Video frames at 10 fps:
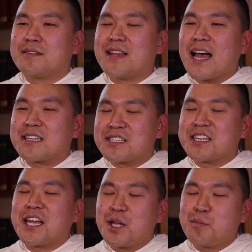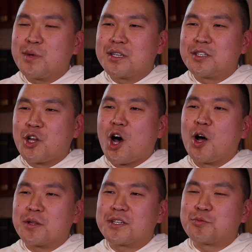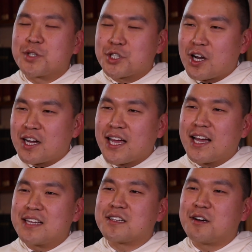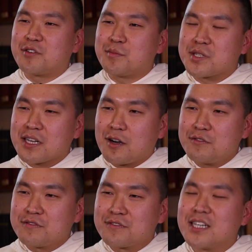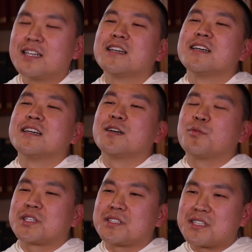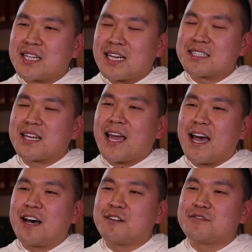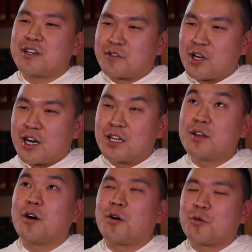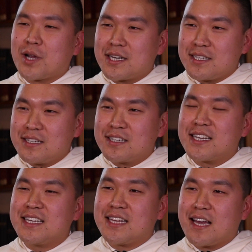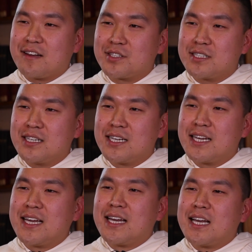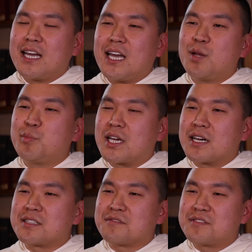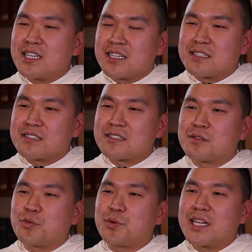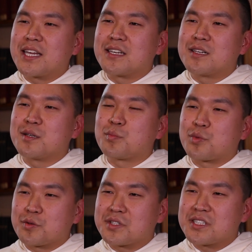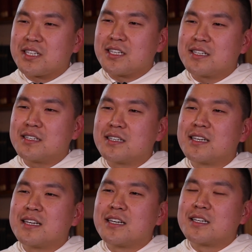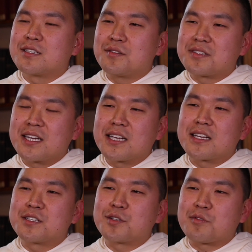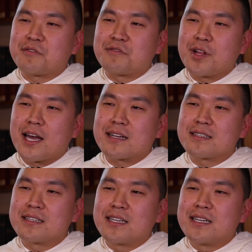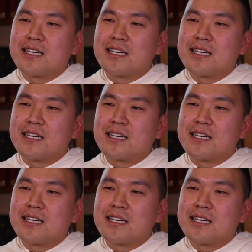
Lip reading: that same knowledge which God has of himself, which the saints have of God already in heaven. And because of this, we can proceed to think and to reflect